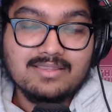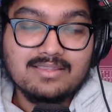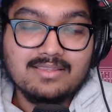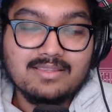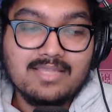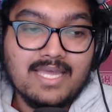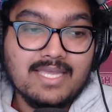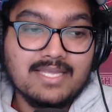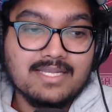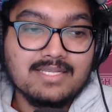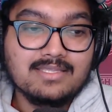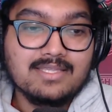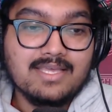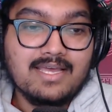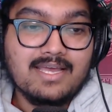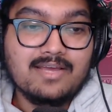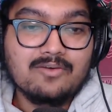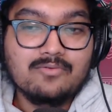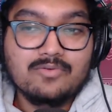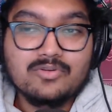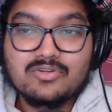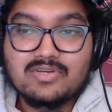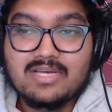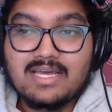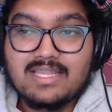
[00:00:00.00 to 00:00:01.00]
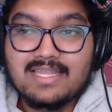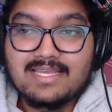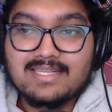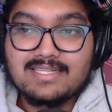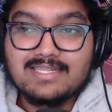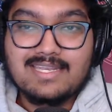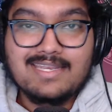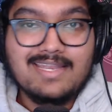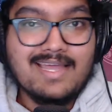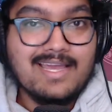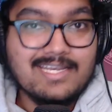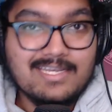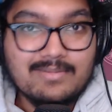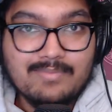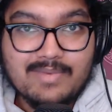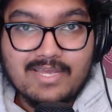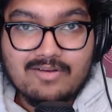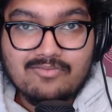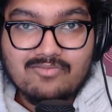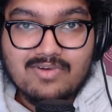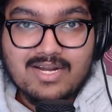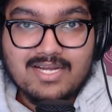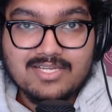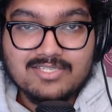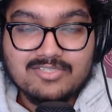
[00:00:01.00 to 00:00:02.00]
Like that, when you got like the 90-man
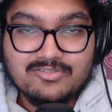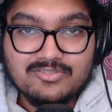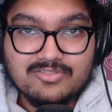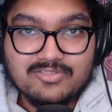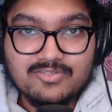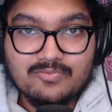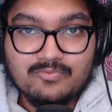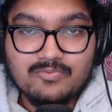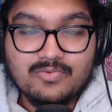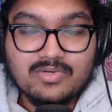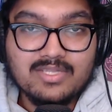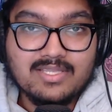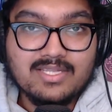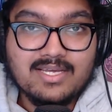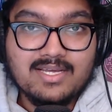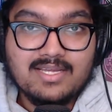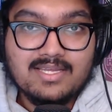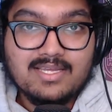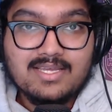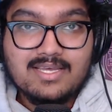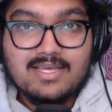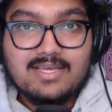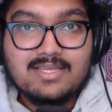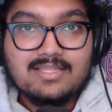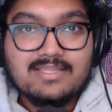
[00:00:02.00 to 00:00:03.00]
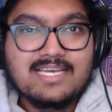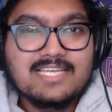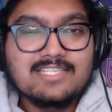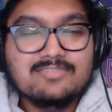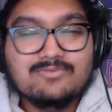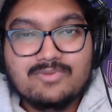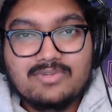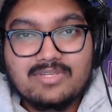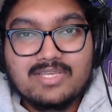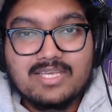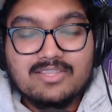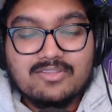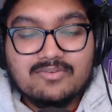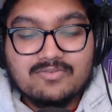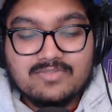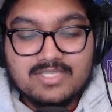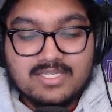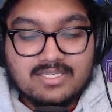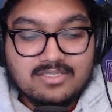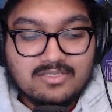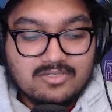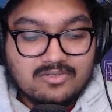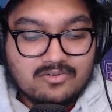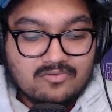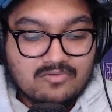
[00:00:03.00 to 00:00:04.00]
rosters and whatnot, that's when you get those
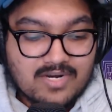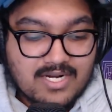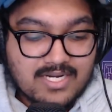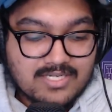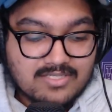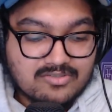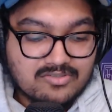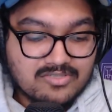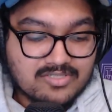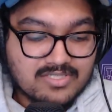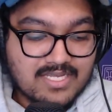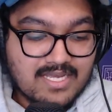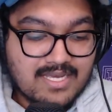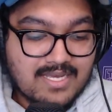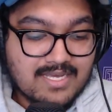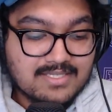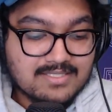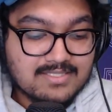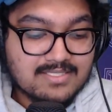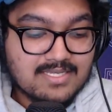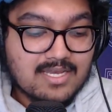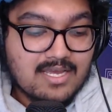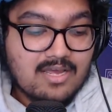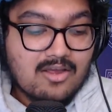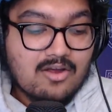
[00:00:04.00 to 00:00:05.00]
end of the rosters guys.